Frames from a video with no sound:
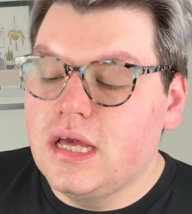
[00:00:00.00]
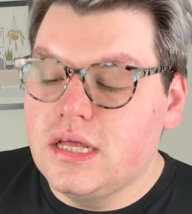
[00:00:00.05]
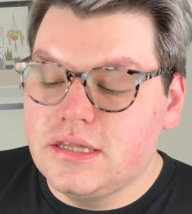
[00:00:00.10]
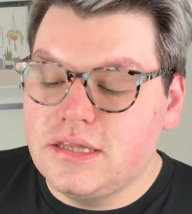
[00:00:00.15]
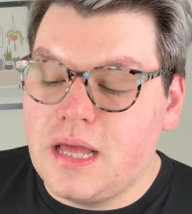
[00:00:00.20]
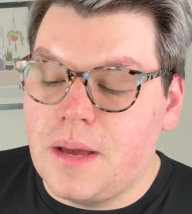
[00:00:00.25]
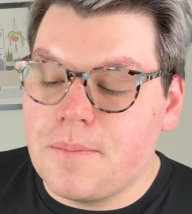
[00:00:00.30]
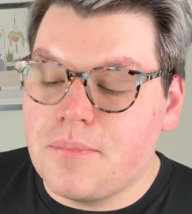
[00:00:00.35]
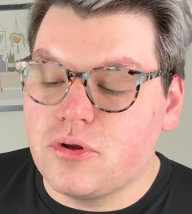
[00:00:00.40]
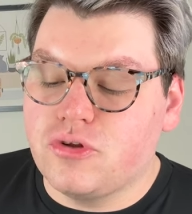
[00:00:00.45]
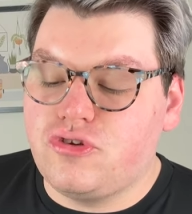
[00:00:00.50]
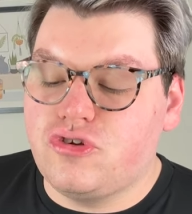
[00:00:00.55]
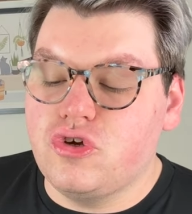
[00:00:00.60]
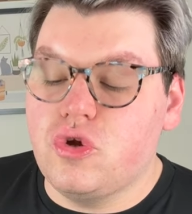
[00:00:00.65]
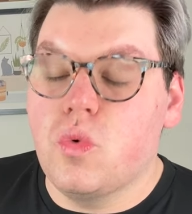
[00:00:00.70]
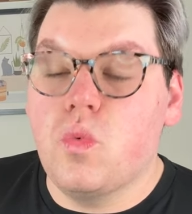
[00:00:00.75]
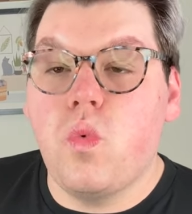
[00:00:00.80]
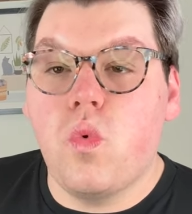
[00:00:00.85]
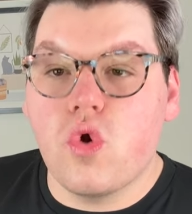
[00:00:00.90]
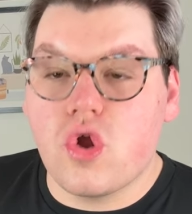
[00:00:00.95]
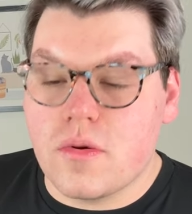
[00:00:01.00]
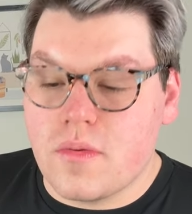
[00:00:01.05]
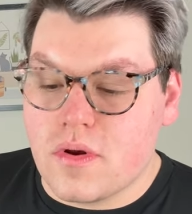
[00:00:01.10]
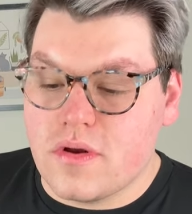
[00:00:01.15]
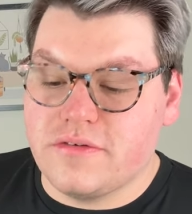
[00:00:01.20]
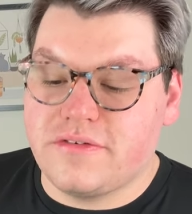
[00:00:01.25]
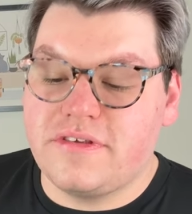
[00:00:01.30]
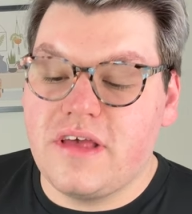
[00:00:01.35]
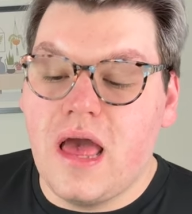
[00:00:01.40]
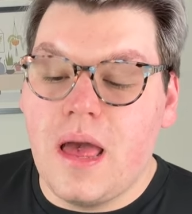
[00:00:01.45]
Number two,
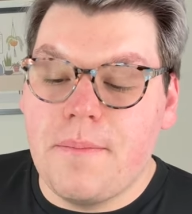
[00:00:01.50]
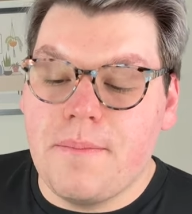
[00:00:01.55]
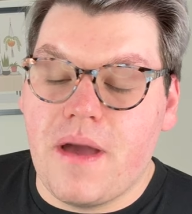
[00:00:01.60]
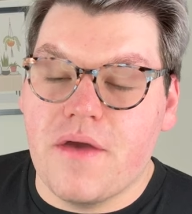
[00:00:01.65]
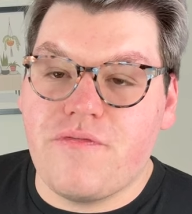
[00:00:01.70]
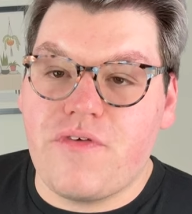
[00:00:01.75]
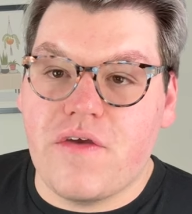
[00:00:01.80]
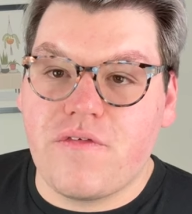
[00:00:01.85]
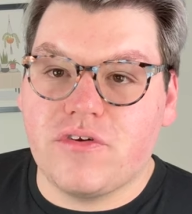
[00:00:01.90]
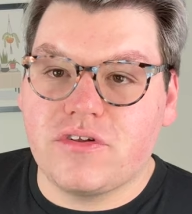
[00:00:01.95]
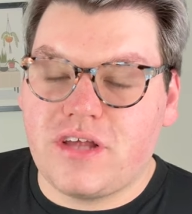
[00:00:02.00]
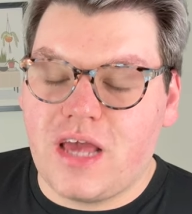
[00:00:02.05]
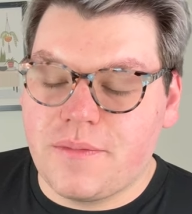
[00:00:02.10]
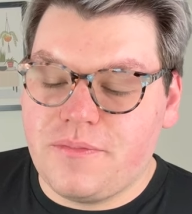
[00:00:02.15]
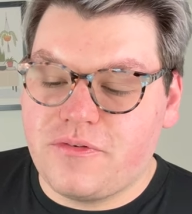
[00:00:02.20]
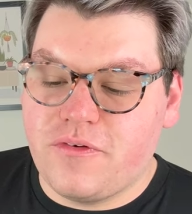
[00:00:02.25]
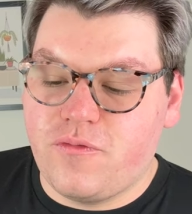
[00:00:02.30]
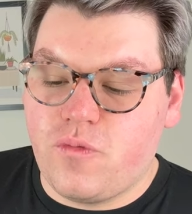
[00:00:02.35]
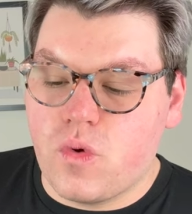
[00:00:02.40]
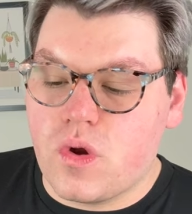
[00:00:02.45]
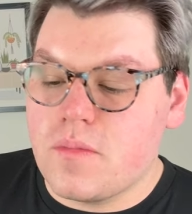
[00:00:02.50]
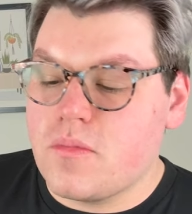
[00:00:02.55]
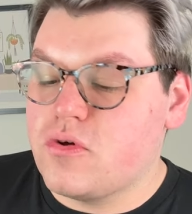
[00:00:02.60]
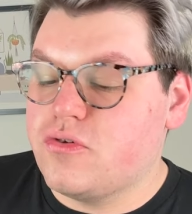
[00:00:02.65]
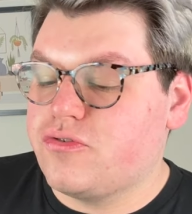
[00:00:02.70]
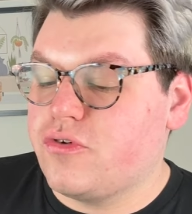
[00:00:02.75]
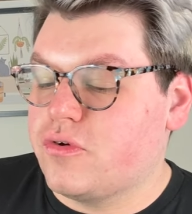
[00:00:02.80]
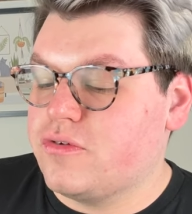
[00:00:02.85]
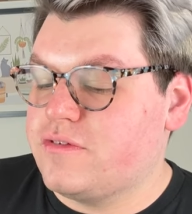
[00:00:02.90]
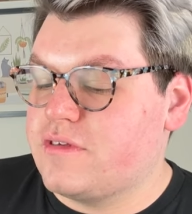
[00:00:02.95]
warmers. My favorite types of
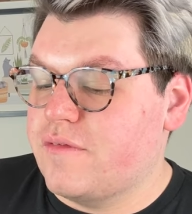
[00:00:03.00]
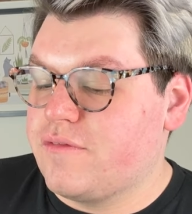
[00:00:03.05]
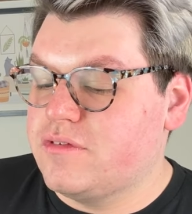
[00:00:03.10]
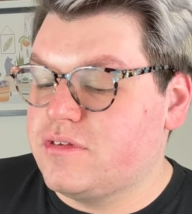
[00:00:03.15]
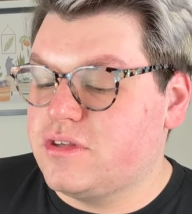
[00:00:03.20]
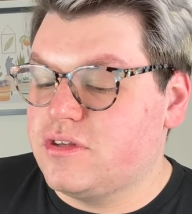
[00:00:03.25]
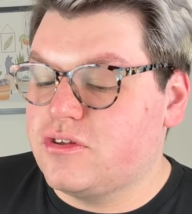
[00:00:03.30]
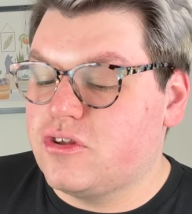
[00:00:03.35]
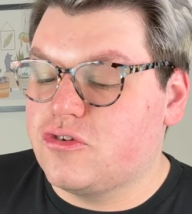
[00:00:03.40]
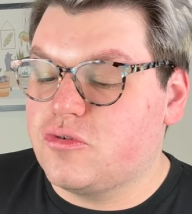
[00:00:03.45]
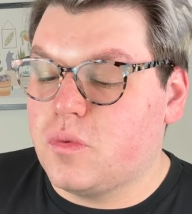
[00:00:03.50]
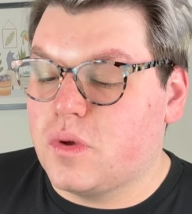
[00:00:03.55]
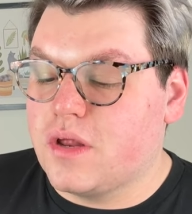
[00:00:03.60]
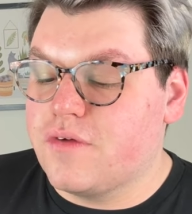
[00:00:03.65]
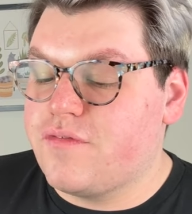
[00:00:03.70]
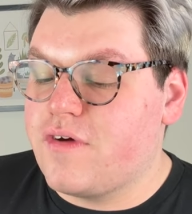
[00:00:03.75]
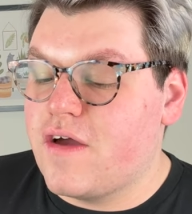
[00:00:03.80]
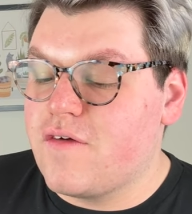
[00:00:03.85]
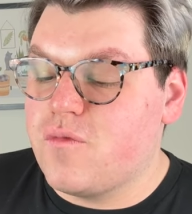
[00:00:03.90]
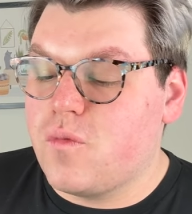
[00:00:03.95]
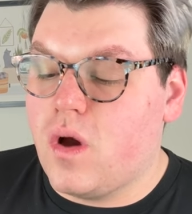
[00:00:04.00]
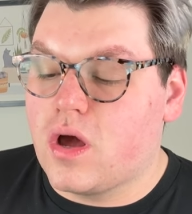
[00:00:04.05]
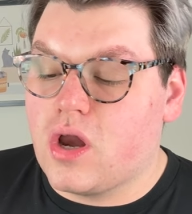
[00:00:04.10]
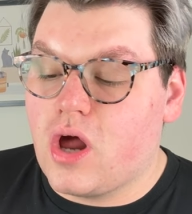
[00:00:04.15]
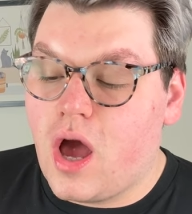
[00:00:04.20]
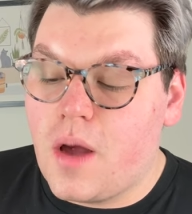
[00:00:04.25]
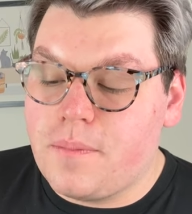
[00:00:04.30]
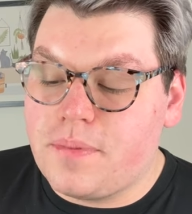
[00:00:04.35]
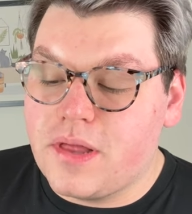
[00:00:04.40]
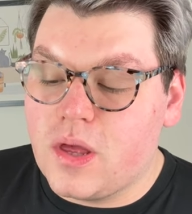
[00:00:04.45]
warmers are 17 to 25 watt
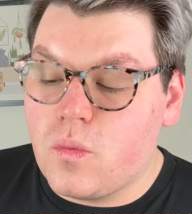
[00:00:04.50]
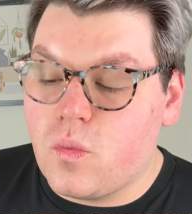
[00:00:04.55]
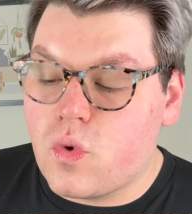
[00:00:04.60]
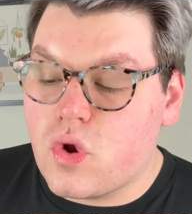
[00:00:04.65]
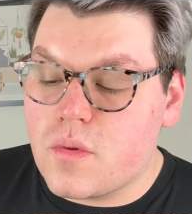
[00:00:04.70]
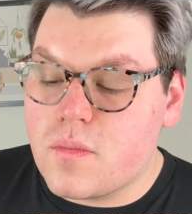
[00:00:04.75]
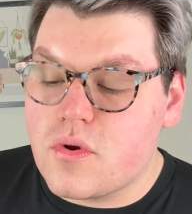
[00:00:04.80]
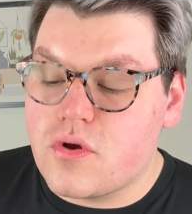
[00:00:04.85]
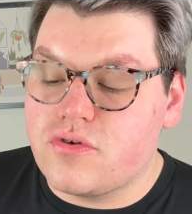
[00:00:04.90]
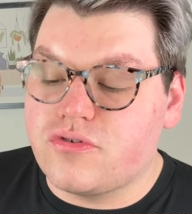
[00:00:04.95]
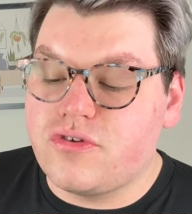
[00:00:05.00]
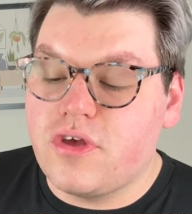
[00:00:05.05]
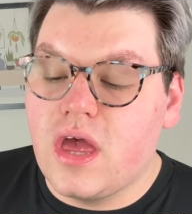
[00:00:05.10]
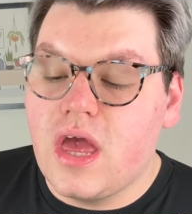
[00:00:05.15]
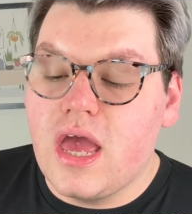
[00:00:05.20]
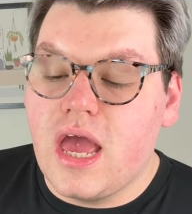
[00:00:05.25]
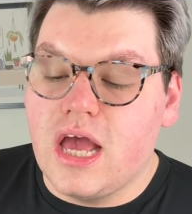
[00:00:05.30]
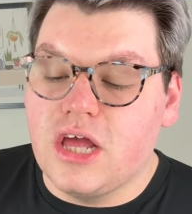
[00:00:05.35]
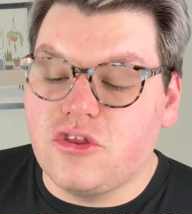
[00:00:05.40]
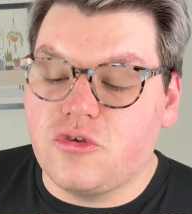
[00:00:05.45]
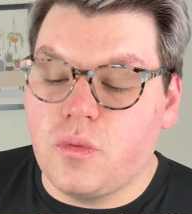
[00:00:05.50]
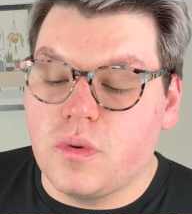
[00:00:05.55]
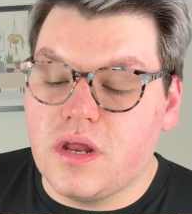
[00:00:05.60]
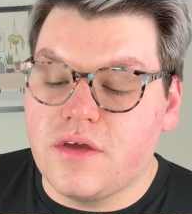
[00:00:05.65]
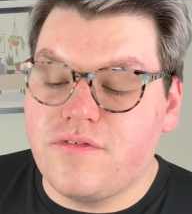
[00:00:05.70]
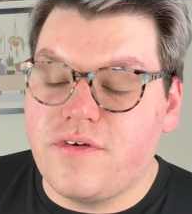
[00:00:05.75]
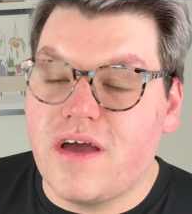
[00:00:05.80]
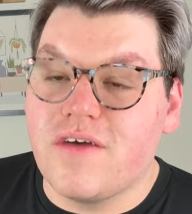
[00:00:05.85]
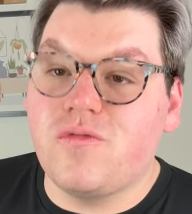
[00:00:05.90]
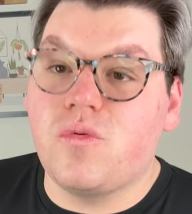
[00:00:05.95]
hot plate warmers and
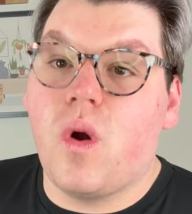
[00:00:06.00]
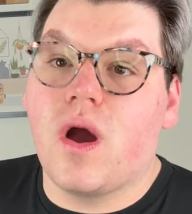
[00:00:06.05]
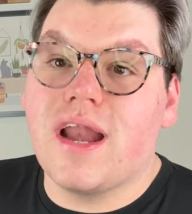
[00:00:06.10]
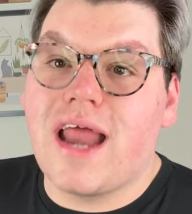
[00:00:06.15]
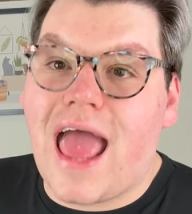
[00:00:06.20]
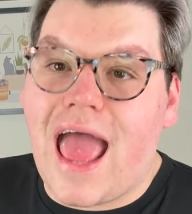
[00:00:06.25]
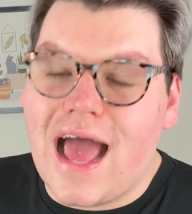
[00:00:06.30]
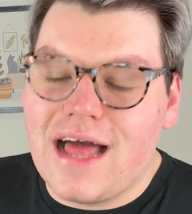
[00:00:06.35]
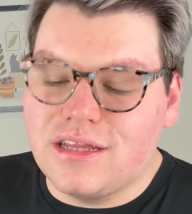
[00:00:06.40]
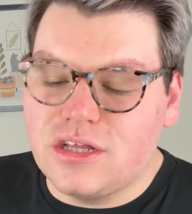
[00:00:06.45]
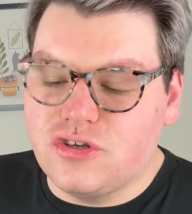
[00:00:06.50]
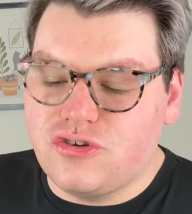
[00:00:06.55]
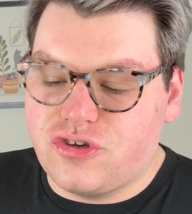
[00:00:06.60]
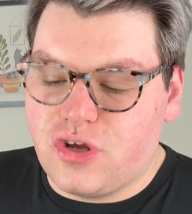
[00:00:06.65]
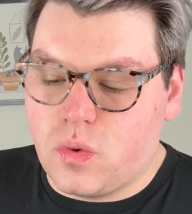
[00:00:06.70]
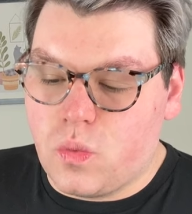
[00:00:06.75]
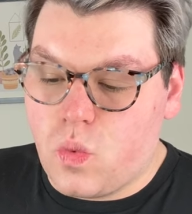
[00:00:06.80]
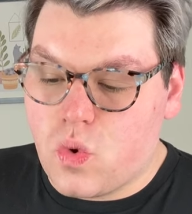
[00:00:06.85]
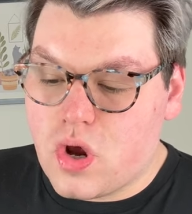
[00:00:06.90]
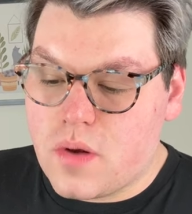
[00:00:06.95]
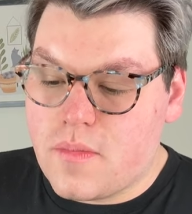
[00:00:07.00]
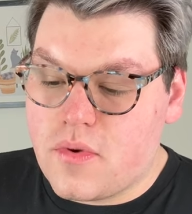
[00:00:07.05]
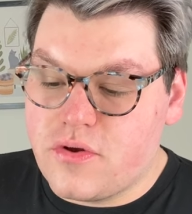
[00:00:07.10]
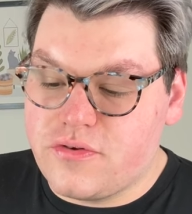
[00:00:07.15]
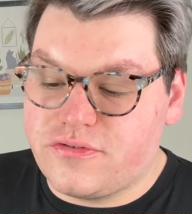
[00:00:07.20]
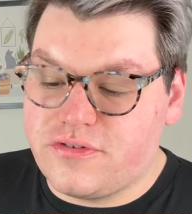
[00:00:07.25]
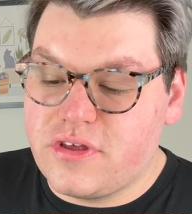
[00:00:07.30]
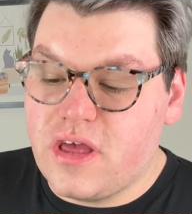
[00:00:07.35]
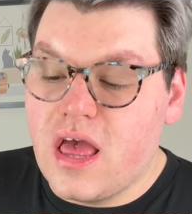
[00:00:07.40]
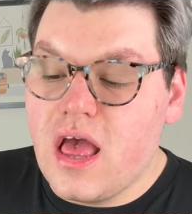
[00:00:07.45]
25 watt halogen
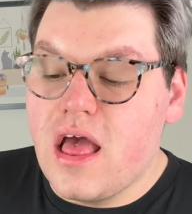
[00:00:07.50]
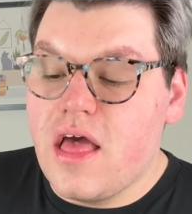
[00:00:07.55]
warmers.